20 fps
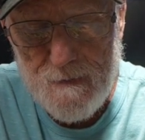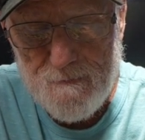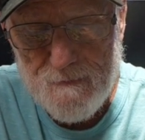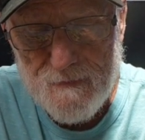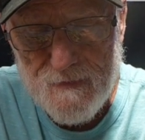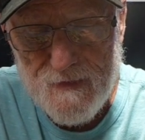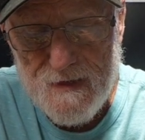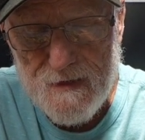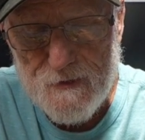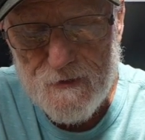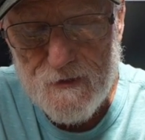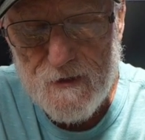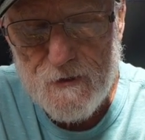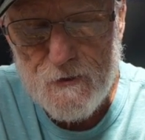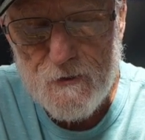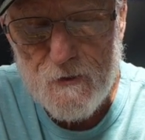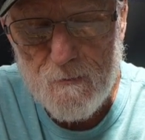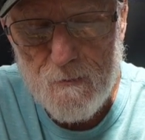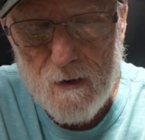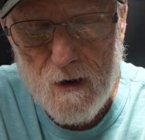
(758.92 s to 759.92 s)
This
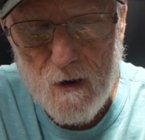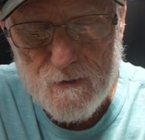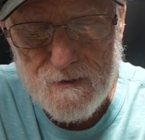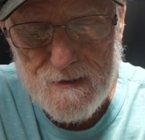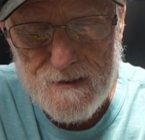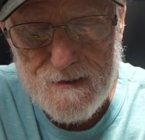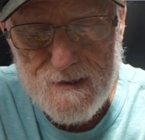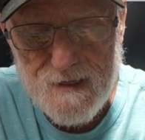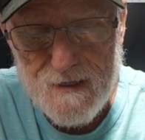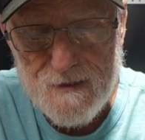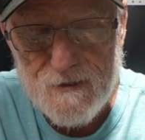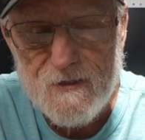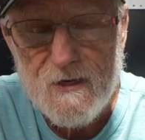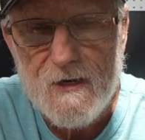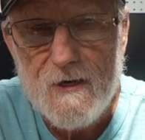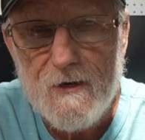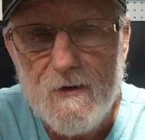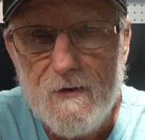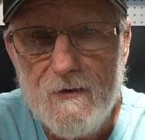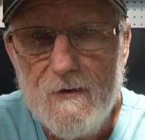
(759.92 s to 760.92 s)
is your ball detents
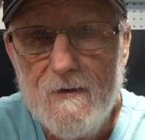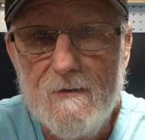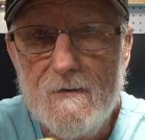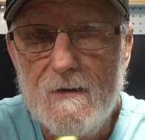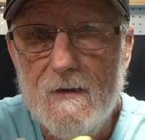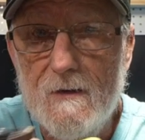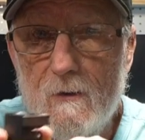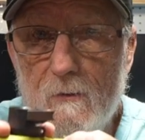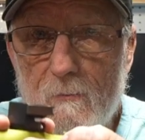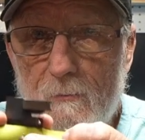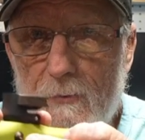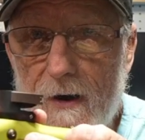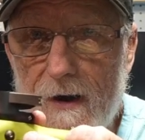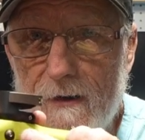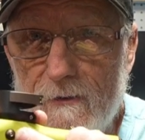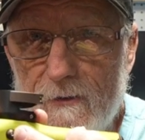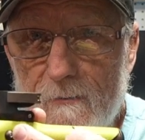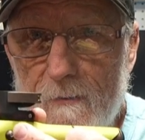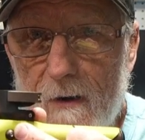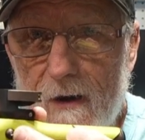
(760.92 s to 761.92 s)
here, the little
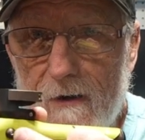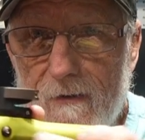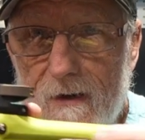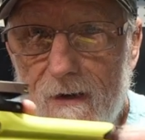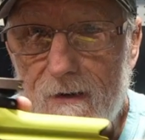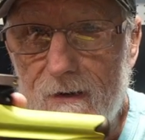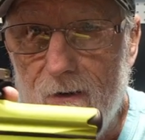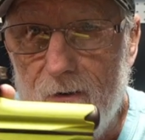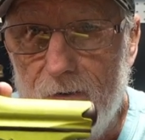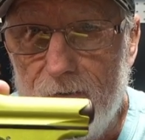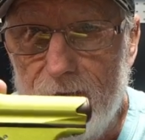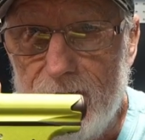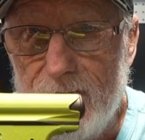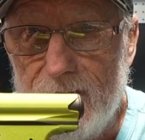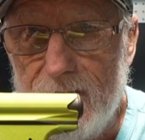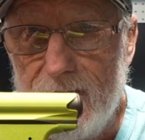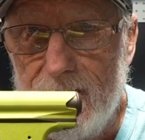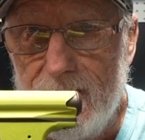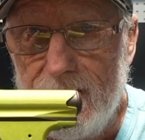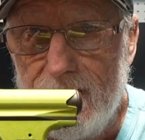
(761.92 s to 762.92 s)
brown spot right there on this
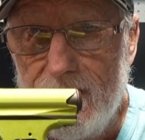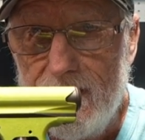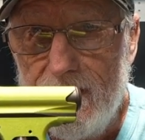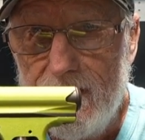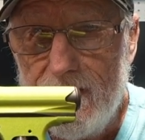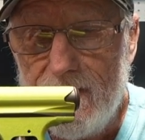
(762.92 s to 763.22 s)
gun.